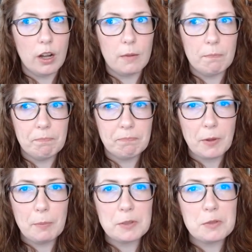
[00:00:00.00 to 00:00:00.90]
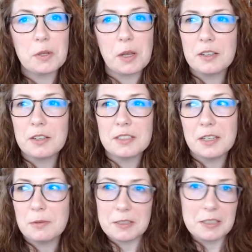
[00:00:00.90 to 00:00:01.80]
But it's really hard because I
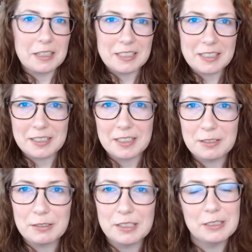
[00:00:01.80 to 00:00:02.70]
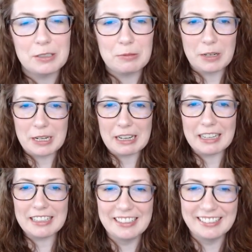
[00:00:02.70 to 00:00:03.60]
keep just getting sucked into it and just reading
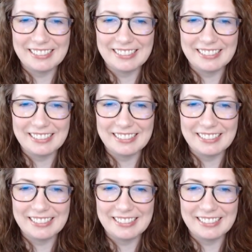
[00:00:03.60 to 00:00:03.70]
it.